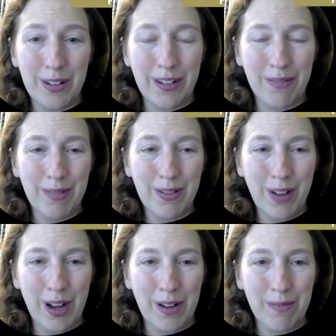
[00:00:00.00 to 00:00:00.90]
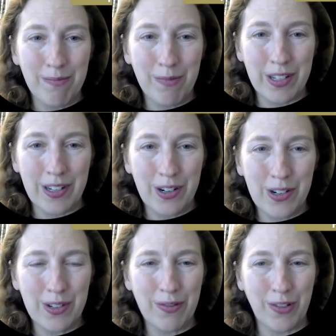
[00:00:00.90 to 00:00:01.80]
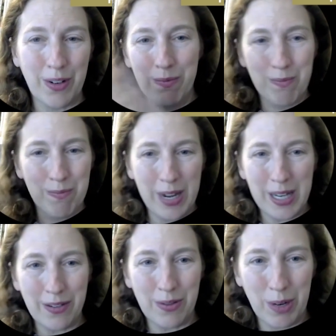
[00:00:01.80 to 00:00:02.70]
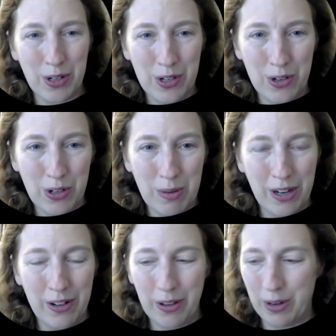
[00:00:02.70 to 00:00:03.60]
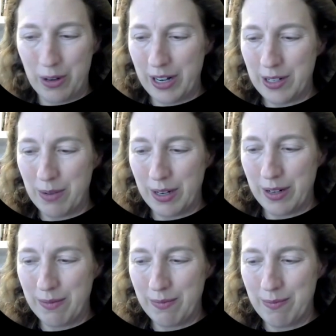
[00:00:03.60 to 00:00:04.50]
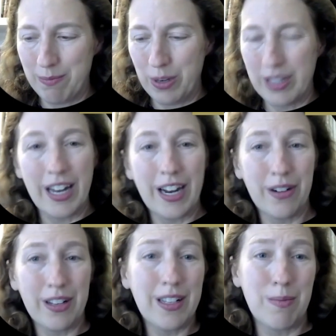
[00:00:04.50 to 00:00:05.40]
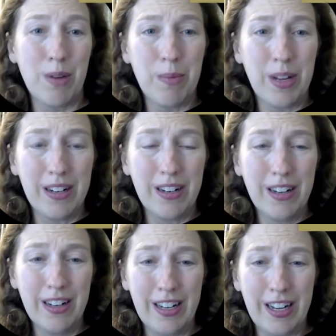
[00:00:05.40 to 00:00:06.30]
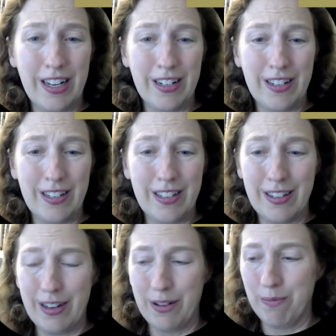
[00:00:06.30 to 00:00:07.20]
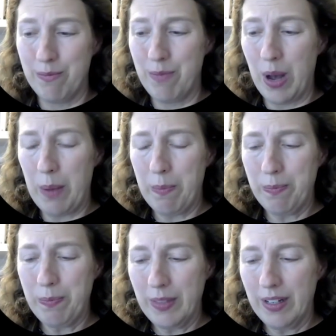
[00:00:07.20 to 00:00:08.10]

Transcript: you know listeners from many different parts of the Jewish community around the world, I just want to point that out in this moment, and, you know,